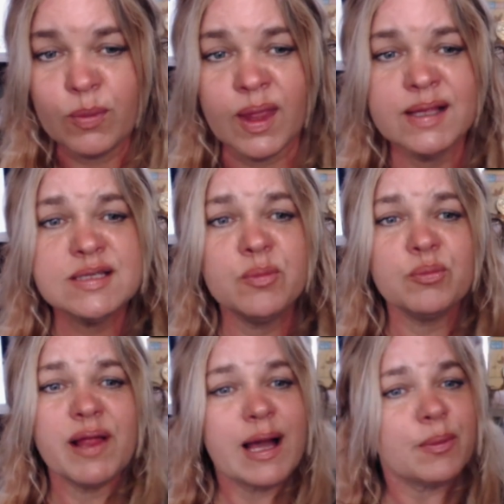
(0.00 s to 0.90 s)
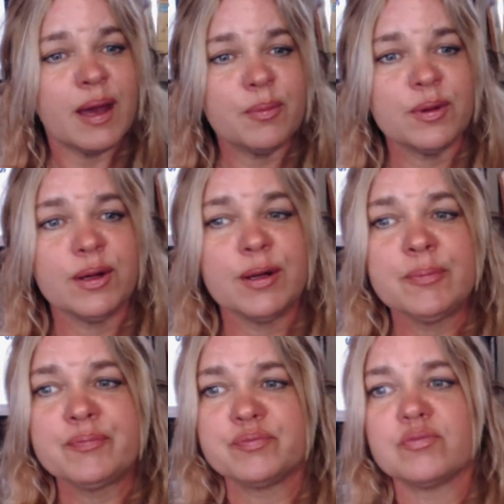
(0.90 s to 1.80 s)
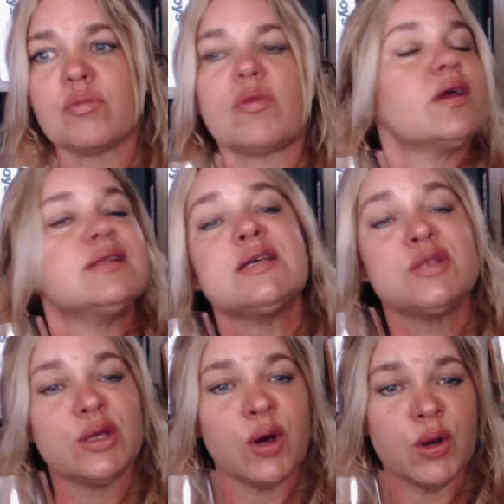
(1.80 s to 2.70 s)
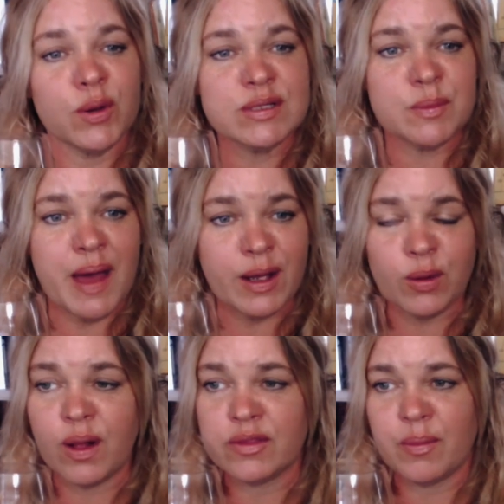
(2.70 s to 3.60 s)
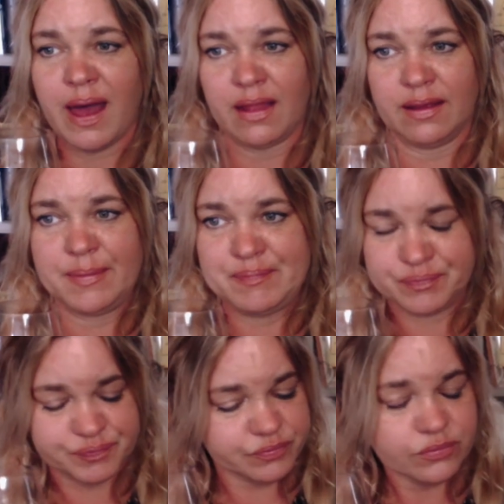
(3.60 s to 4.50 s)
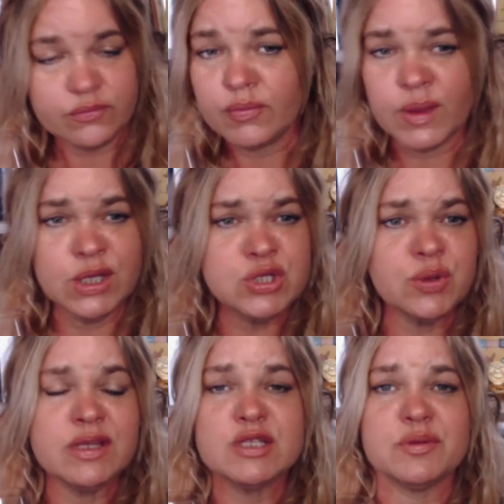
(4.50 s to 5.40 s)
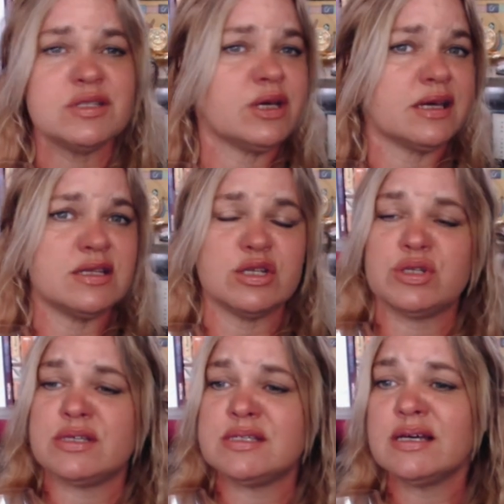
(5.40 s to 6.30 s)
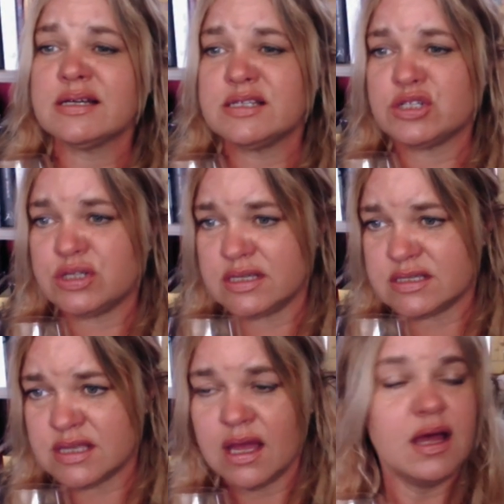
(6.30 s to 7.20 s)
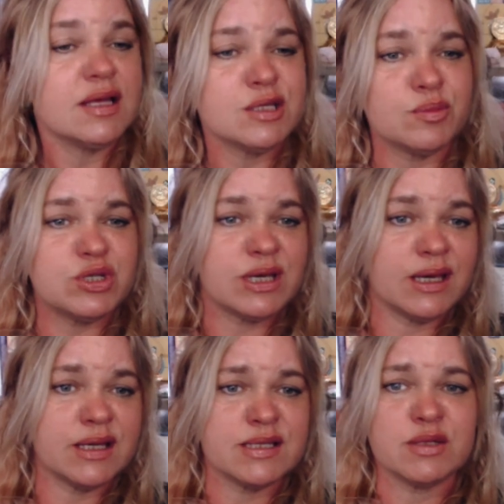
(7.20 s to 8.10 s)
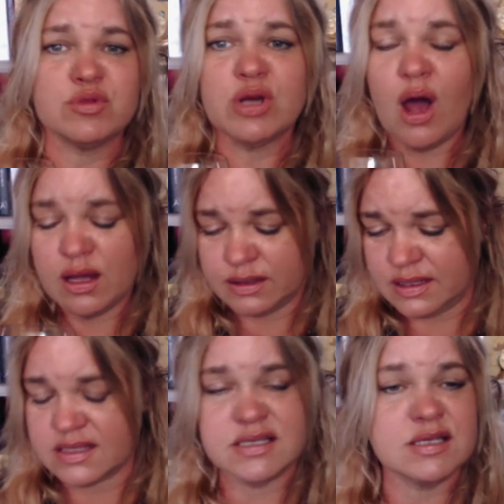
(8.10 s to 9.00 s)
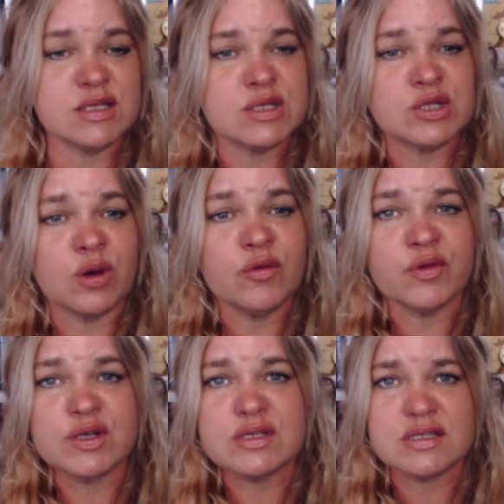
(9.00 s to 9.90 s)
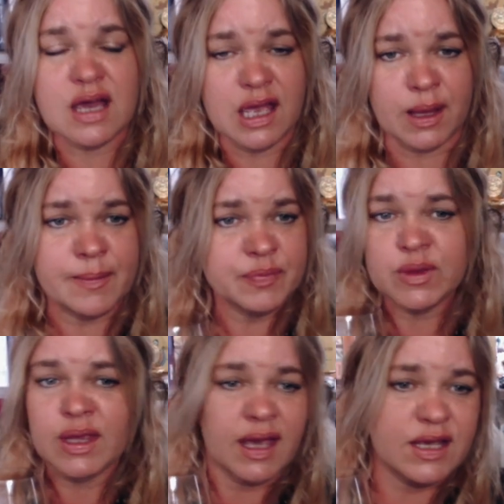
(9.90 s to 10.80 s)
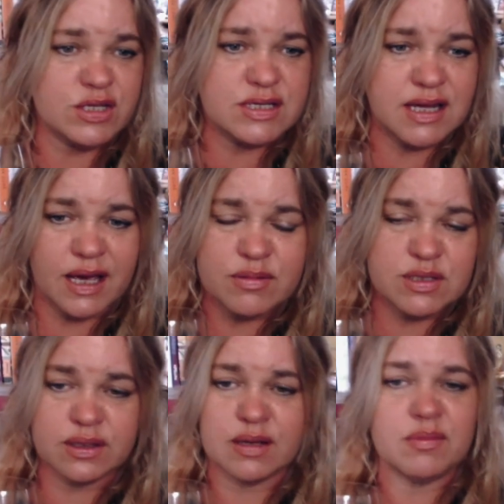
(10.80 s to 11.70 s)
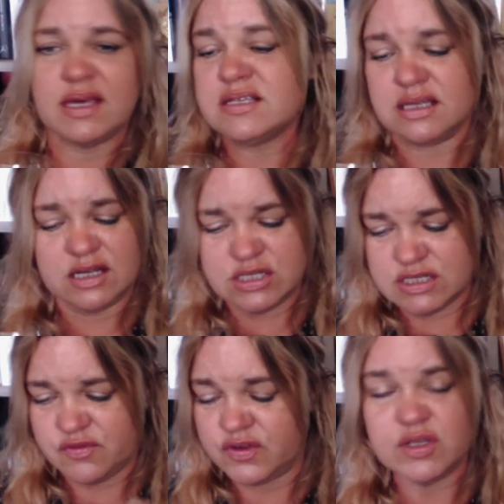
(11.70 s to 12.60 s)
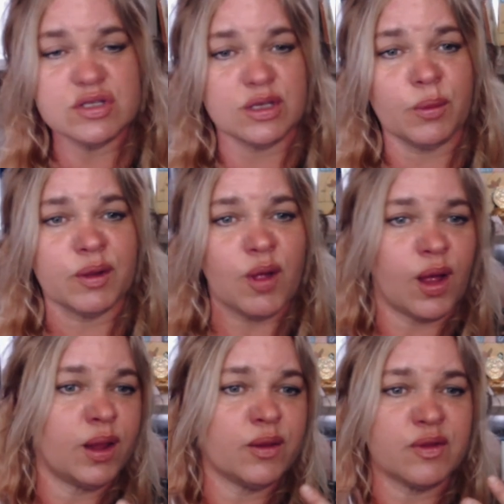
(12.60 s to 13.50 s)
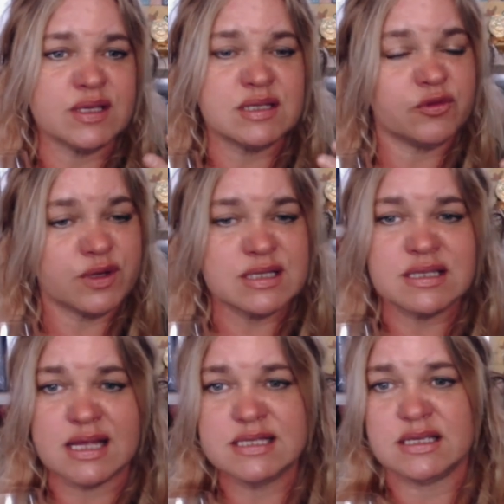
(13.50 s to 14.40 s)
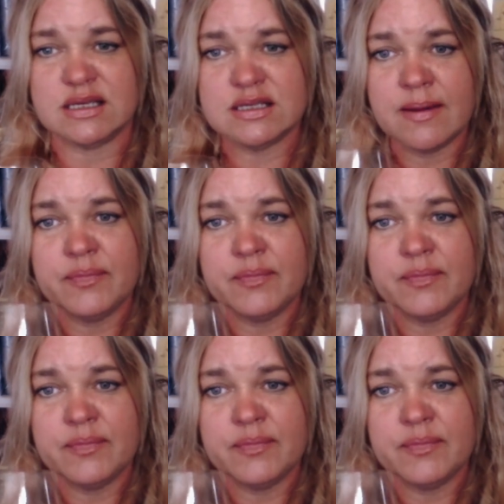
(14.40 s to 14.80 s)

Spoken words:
and some black pepper, dusted cocoa and tobacco on the palate. Enjoy this with chicken dishes, duck dishes, some cheese, some chocolate. This is so versatile and just absolutely amazing. It just fills you with all of these different senses.